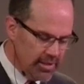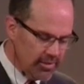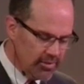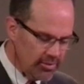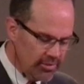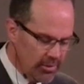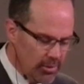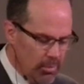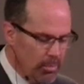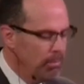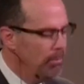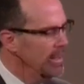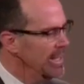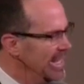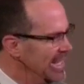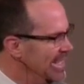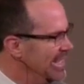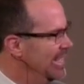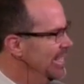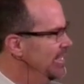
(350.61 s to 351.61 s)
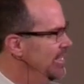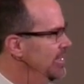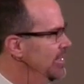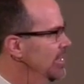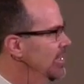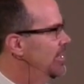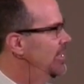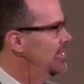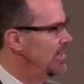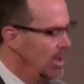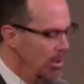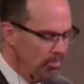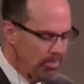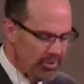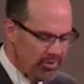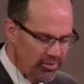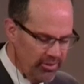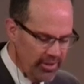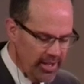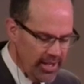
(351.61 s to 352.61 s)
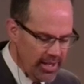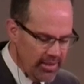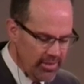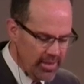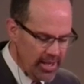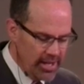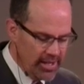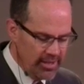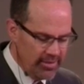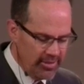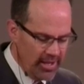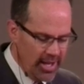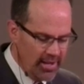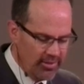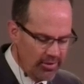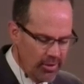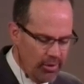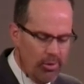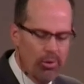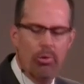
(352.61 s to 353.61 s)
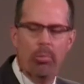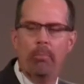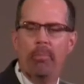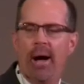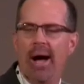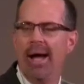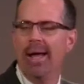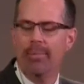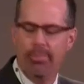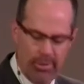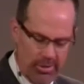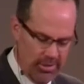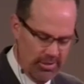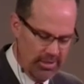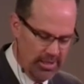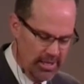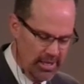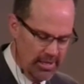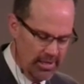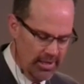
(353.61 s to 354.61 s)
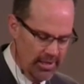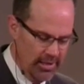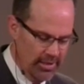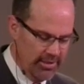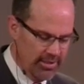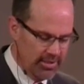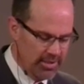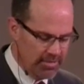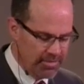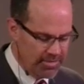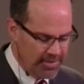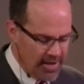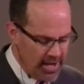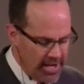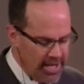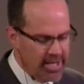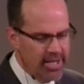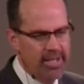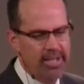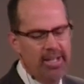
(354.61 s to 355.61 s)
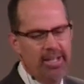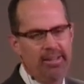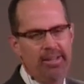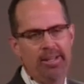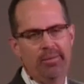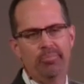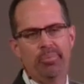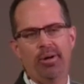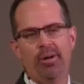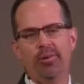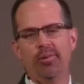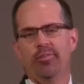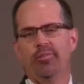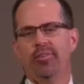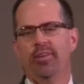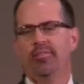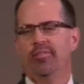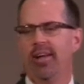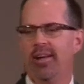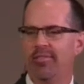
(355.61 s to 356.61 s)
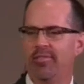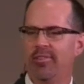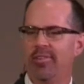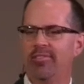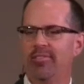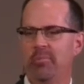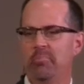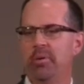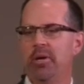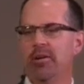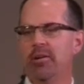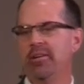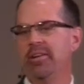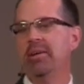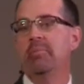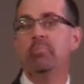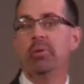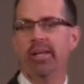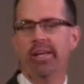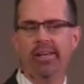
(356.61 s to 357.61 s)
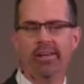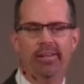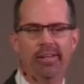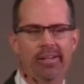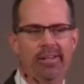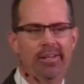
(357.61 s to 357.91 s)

It's so big and encompassing that it takes a whole Bible to define it. And then Paul says that's just a mirror dimly.